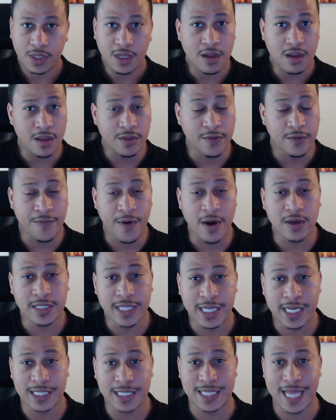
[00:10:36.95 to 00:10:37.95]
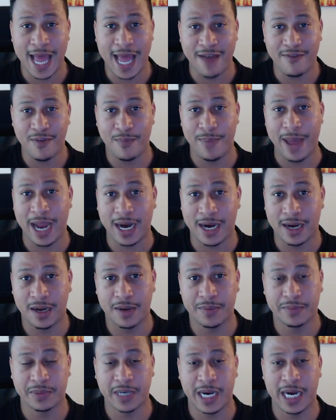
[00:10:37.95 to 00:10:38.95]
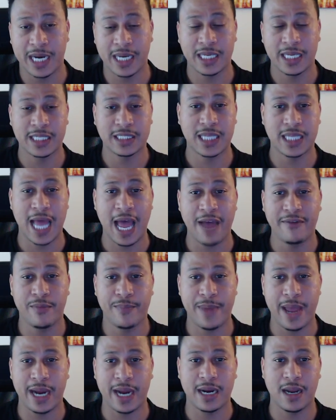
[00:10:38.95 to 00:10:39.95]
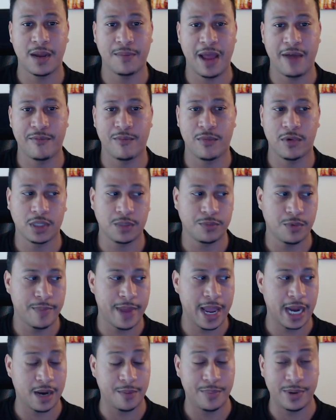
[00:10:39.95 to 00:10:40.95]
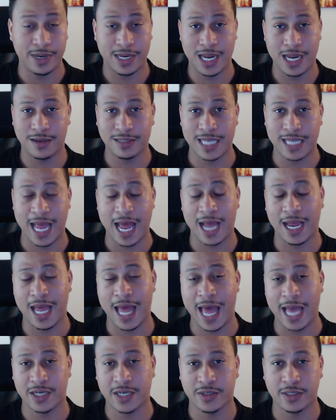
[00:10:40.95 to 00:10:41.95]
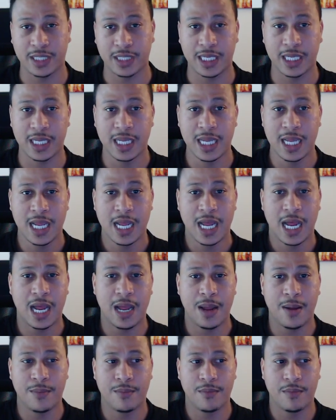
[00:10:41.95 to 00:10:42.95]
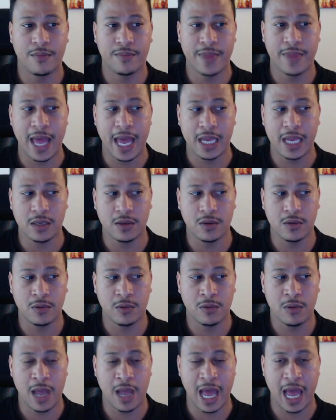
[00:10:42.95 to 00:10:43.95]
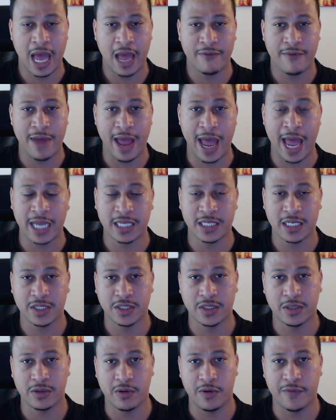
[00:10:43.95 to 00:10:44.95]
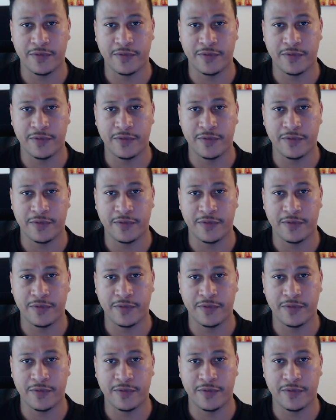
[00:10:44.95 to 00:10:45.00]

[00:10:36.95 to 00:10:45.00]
the first thing is to have a backup, right? Is to have a backup, have multiple backup accounts actually that you have access to.